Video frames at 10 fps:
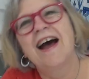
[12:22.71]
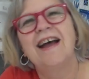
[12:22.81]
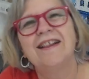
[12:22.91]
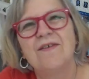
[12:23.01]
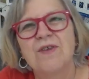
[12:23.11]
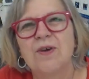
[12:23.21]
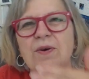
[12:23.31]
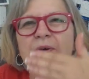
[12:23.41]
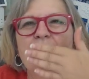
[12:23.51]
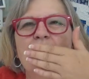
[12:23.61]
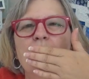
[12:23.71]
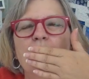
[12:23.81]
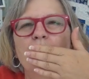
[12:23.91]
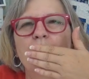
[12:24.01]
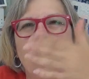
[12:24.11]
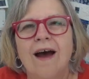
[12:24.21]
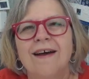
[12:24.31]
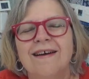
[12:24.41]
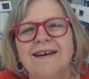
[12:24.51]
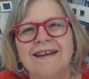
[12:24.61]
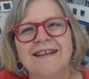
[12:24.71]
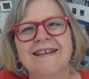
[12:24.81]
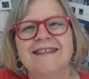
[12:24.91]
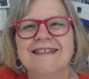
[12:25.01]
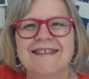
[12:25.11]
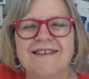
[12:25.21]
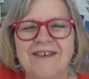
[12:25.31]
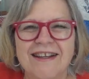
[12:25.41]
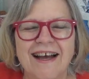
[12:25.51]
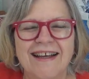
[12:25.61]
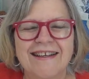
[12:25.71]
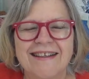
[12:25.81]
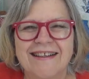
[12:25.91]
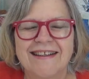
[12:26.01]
I love you. Mwah. See you online.